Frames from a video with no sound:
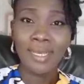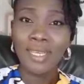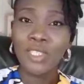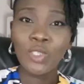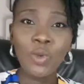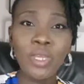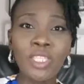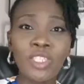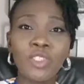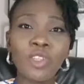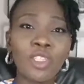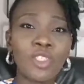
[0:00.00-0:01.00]
So it is
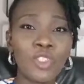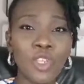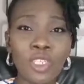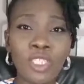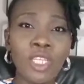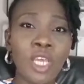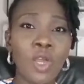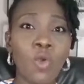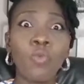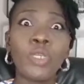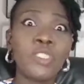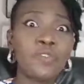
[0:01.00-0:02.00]
not just
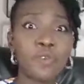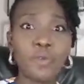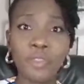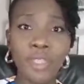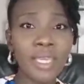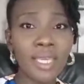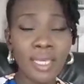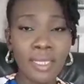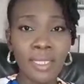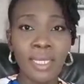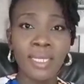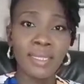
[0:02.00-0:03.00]
wishful thinking
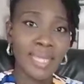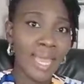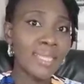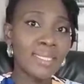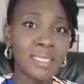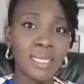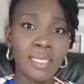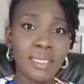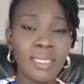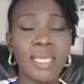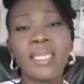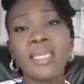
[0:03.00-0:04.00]
that
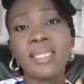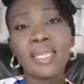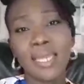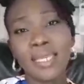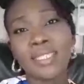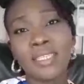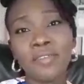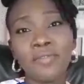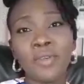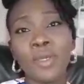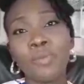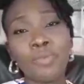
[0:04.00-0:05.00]
thinking negative
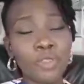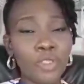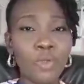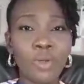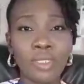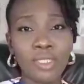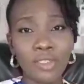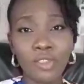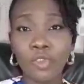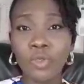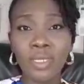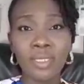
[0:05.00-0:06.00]
puts you under
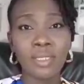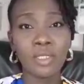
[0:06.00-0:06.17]
stress.